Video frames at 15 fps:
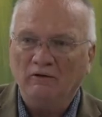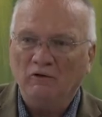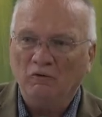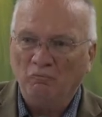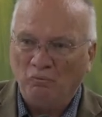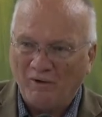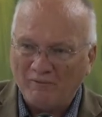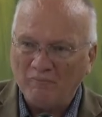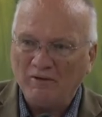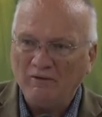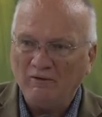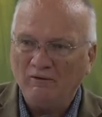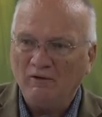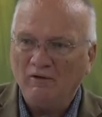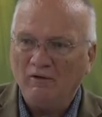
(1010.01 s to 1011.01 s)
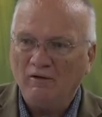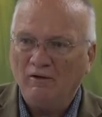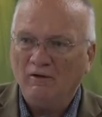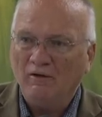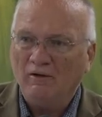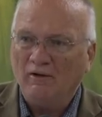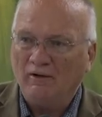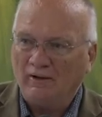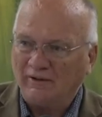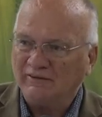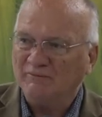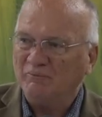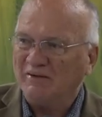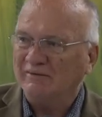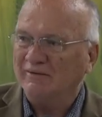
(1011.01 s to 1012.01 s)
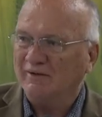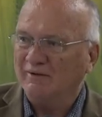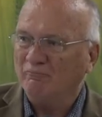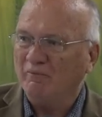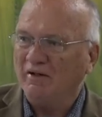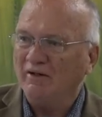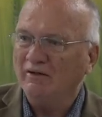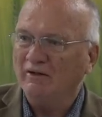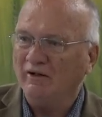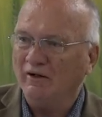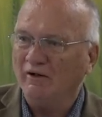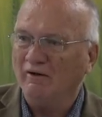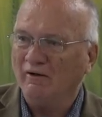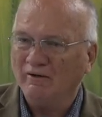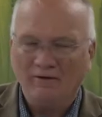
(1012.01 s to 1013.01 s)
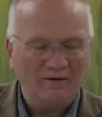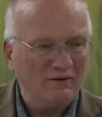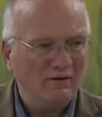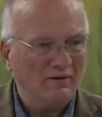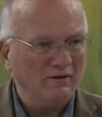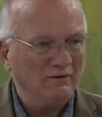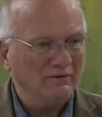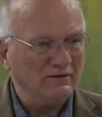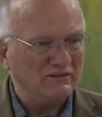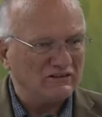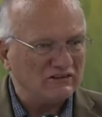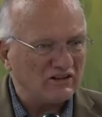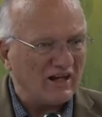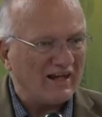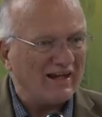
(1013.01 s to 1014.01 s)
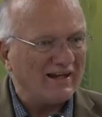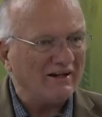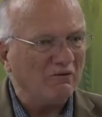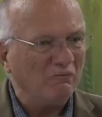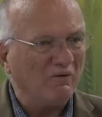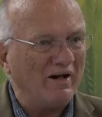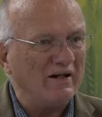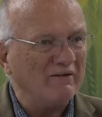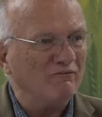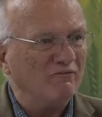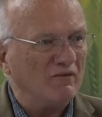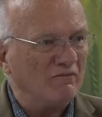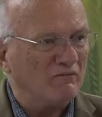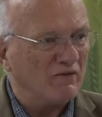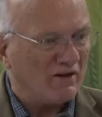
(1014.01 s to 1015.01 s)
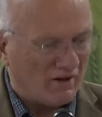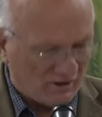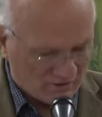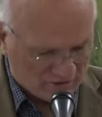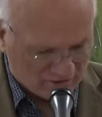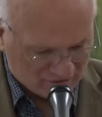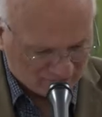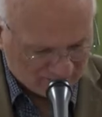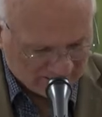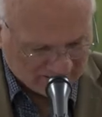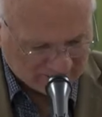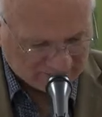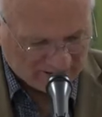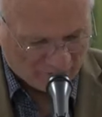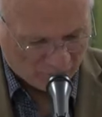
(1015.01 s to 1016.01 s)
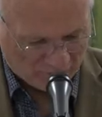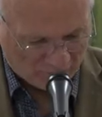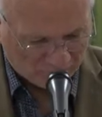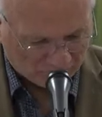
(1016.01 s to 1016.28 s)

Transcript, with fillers: and women, and I speak to the men here, to stay away from the, the things that will